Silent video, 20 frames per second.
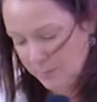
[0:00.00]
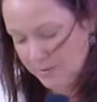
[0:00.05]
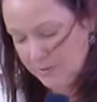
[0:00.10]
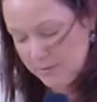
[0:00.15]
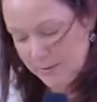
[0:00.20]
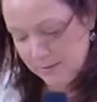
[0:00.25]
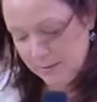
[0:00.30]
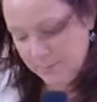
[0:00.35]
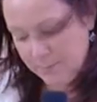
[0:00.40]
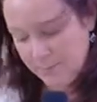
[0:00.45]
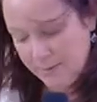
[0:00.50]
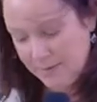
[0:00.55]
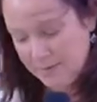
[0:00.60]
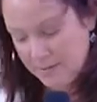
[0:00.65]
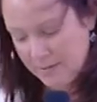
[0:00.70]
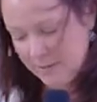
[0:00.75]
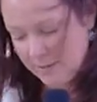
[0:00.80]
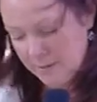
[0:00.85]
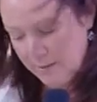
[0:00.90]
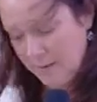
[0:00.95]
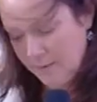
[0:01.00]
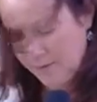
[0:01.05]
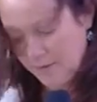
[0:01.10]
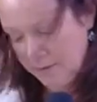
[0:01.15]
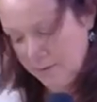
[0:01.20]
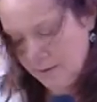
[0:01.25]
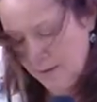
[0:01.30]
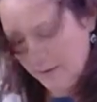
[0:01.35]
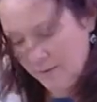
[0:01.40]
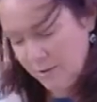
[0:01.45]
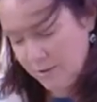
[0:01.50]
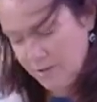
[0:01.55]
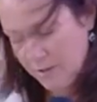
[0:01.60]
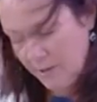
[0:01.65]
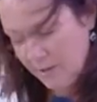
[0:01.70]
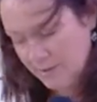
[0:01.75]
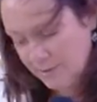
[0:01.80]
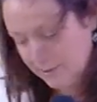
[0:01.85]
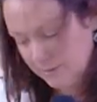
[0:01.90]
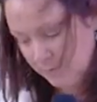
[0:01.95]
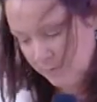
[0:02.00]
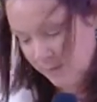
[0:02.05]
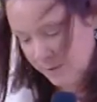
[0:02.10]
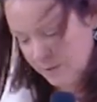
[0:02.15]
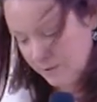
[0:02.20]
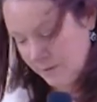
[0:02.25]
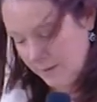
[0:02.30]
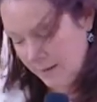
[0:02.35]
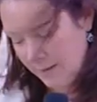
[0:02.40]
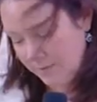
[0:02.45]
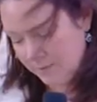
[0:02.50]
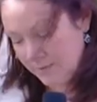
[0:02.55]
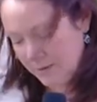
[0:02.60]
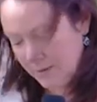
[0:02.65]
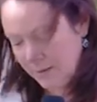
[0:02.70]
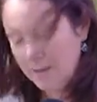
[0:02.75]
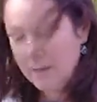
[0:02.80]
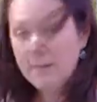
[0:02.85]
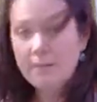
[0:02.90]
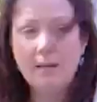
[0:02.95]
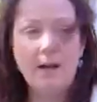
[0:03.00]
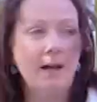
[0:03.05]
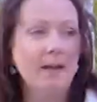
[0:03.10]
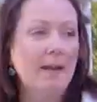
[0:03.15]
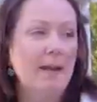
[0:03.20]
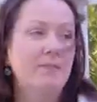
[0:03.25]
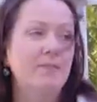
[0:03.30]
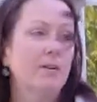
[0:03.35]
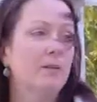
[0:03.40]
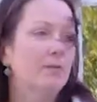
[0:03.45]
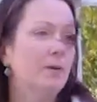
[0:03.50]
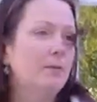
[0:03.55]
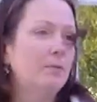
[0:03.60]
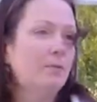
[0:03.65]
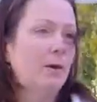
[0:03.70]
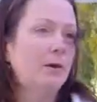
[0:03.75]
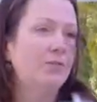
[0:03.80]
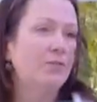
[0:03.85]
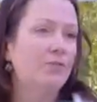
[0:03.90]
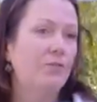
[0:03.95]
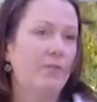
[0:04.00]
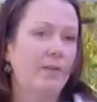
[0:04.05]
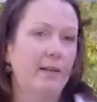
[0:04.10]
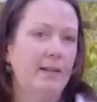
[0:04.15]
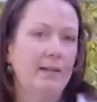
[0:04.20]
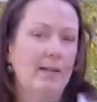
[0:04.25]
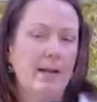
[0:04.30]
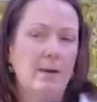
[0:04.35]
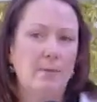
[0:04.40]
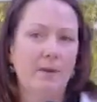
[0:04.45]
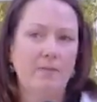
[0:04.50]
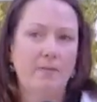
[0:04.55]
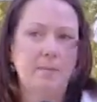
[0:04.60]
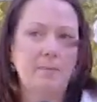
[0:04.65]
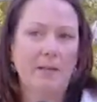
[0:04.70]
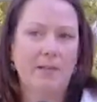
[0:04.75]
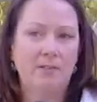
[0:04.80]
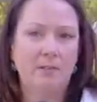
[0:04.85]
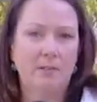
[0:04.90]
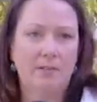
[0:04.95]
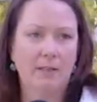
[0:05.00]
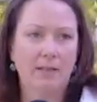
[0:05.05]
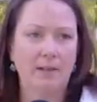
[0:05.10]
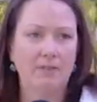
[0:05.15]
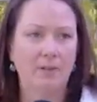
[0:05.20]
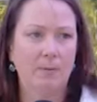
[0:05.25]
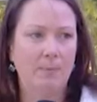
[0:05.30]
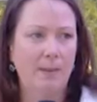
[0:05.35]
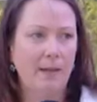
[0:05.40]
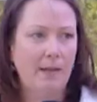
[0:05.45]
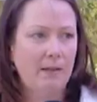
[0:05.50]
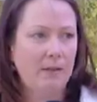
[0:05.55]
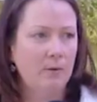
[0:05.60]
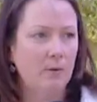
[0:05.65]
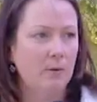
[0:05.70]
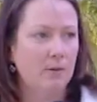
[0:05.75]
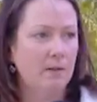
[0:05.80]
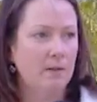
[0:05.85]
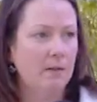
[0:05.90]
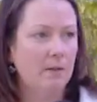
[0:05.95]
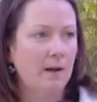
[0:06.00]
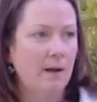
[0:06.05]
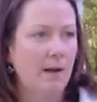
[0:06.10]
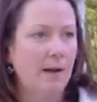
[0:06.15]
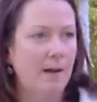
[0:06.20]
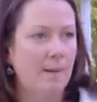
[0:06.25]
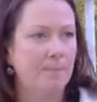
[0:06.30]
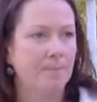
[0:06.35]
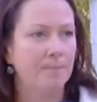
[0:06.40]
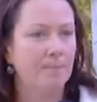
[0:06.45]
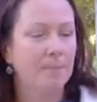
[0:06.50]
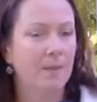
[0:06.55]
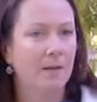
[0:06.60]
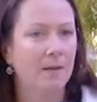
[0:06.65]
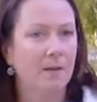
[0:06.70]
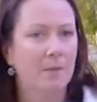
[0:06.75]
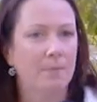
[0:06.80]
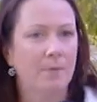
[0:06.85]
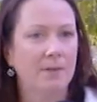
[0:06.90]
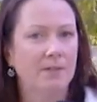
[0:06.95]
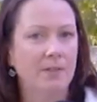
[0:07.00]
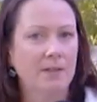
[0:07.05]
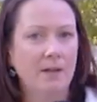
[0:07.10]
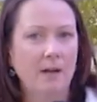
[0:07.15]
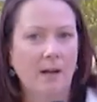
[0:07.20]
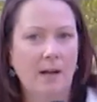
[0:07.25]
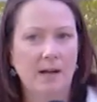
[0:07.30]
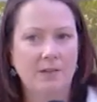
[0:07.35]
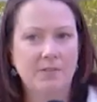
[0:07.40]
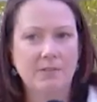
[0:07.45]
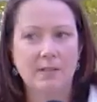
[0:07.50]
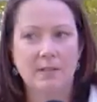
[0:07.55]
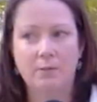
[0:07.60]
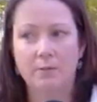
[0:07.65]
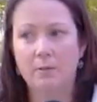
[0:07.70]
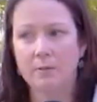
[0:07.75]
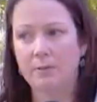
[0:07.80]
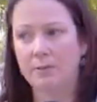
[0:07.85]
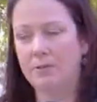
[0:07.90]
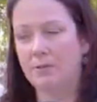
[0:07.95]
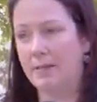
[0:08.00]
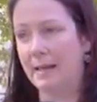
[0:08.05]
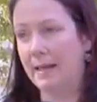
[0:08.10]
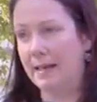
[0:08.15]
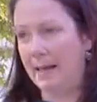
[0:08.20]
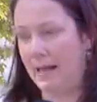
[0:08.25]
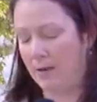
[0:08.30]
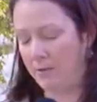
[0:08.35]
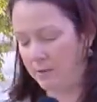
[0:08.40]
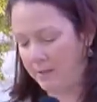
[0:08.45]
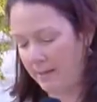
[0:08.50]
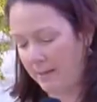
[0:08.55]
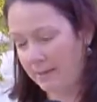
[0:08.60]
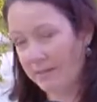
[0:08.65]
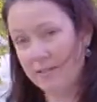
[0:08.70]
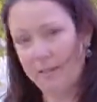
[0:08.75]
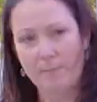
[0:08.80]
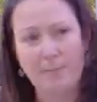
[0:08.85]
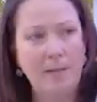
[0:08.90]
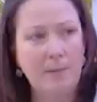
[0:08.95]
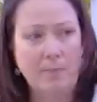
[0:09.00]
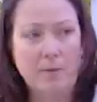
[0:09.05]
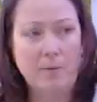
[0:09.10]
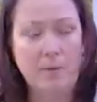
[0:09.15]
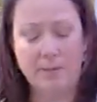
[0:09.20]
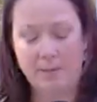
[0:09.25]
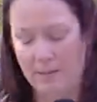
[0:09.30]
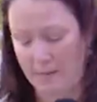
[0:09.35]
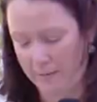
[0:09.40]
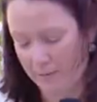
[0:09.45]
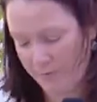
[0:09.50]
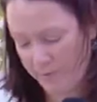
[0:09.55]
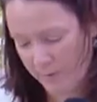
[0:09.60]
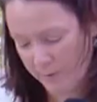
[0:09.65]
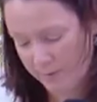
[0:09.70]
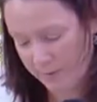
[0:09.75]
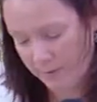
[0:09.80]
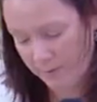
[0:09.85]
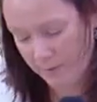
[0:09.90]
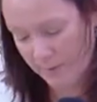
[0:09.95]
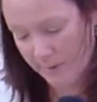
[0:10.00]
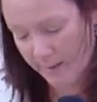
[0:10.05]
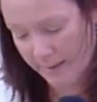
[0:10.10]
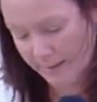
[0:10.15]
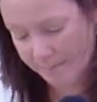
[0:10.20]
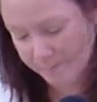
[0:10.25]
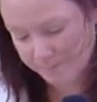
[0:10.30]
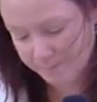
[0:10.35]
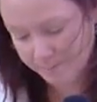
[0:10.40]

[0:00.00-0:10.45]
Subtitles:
still imprisoned on the charges of witchcraft. Not everyone was freed, however, because you did have to pay your prison costs in order to get out, and some people could not afford to do that.